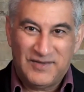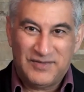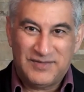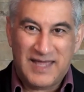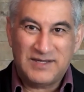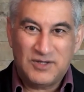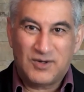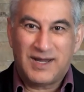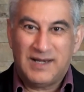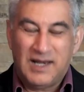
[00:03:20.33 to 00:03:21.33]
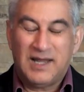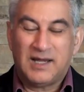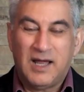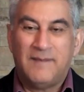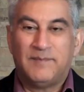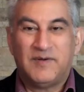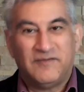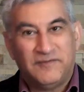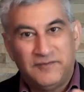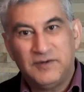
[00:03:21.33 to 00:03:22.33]
that you can link up, but
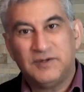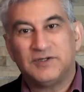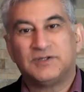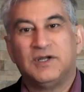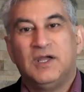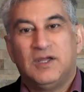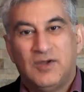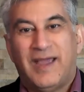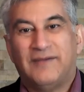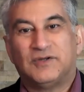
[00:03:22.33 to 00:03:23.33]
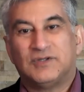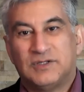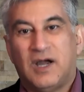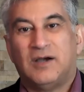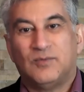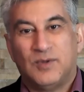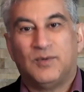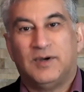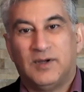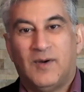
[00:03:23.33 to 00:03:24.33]
first you have to start with
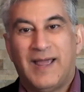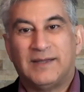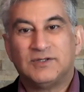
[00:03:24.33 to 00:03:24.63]
where you're at.